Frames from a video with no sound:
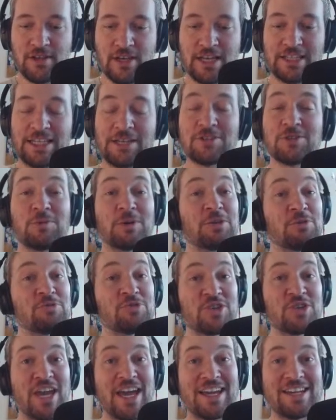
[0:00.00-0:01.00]
And that was the one you
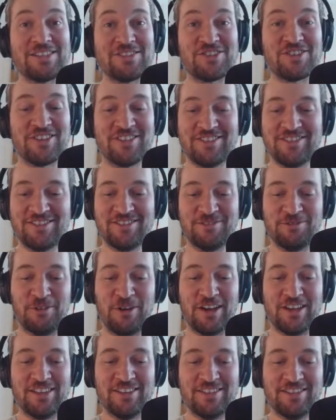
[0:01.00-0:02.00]
changed,
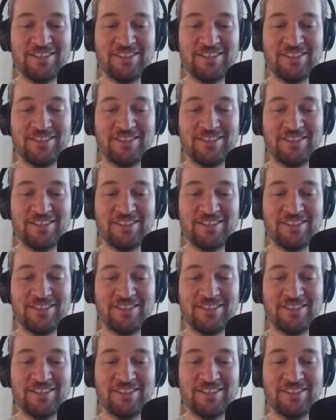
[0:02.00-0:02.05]
right?